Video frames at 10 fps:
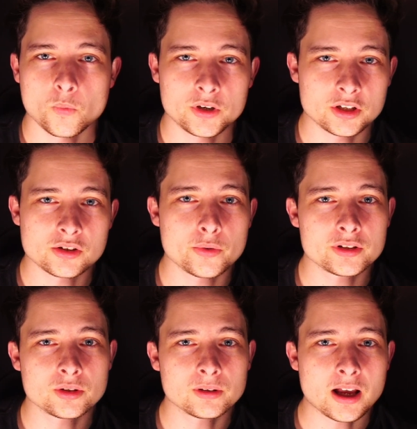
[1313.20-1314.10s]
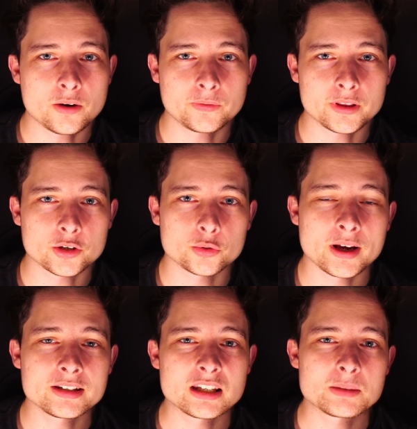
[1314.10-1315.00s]
which is going to allow for the
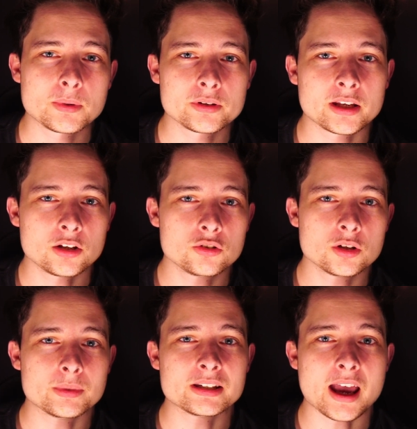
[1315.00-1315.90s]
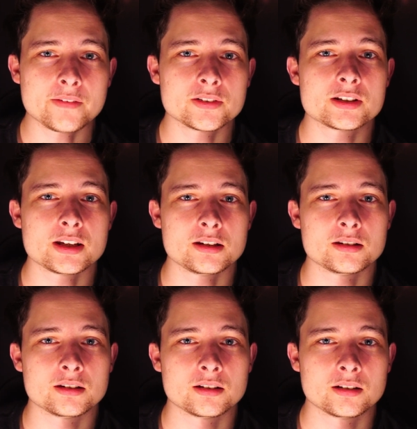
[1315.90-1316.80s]
craziest build that YouTube has ever seen.
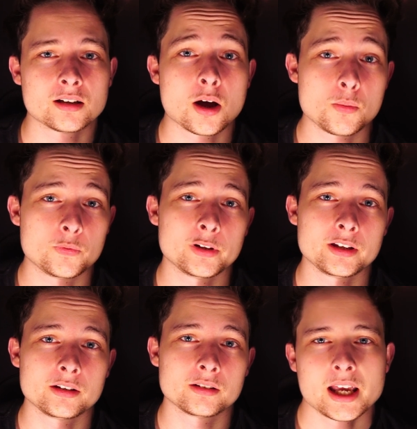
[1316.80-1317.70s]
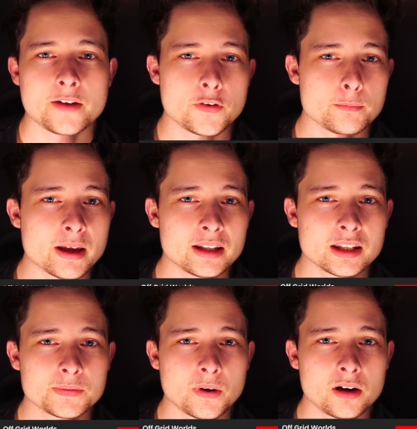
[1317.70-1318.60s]
Hopefully. If you've made it
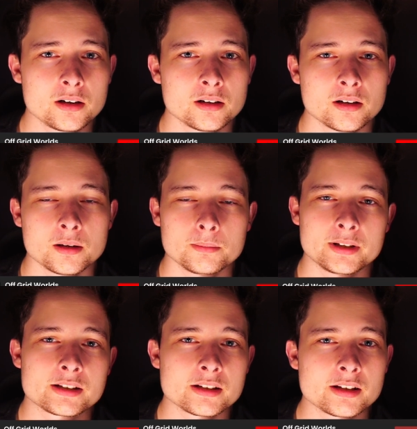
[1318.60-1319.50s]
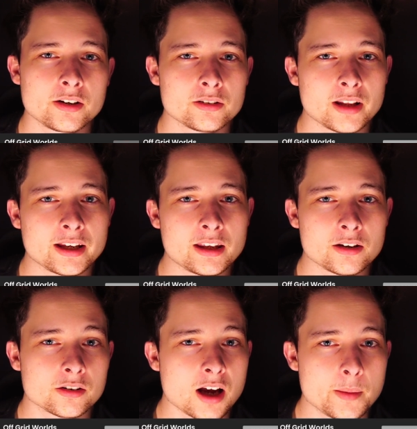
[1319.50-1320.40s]
this far, please consider liking
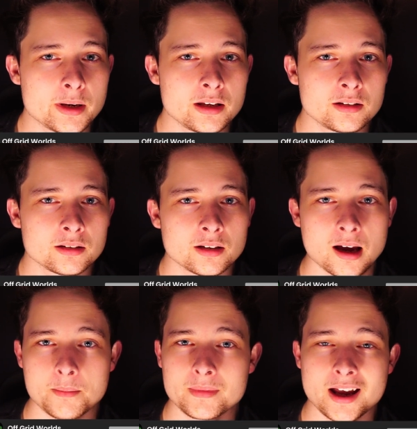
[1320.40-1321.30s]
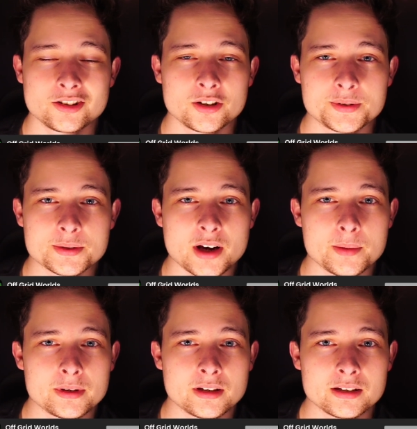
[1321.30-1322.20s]
or commenting. I'm not sure if subscribing does